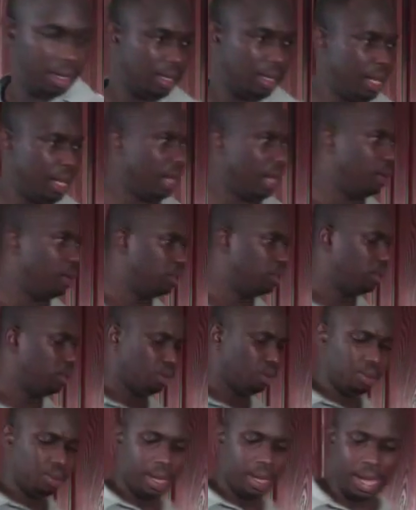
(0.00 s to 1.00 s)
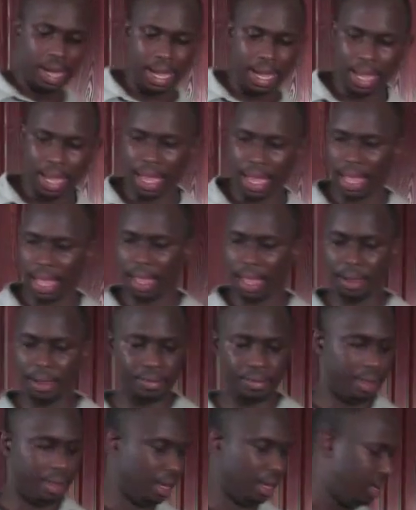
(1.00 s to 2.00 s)
Now, do I
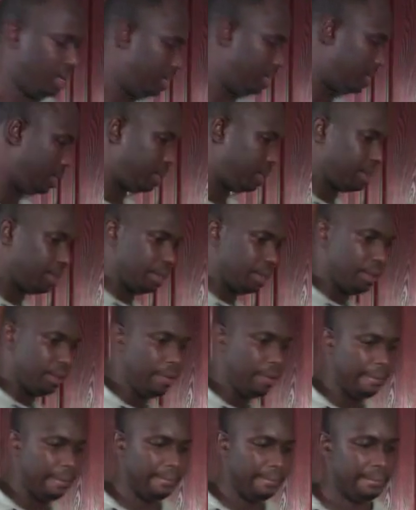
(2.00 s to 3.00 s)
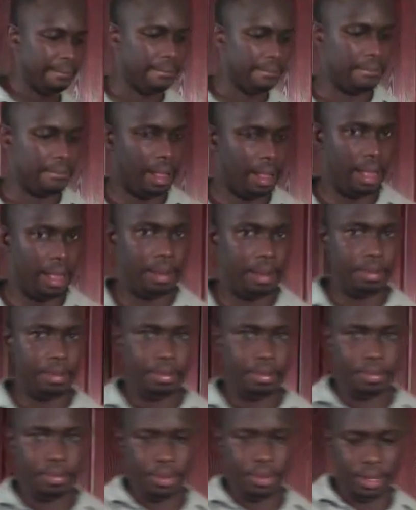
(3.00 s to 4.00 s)
have any, you know
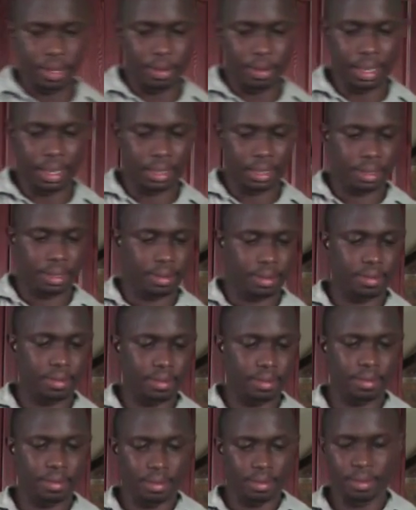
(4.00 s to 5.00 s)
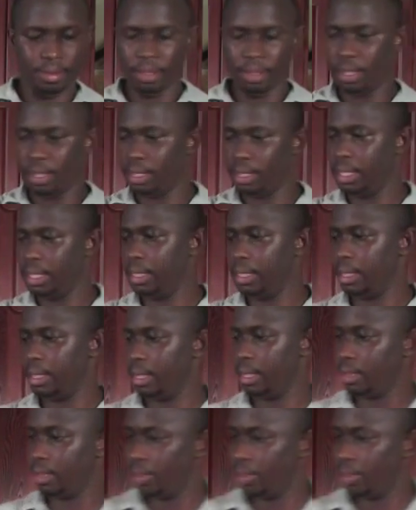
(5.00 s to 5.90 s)
what, I'm going to season this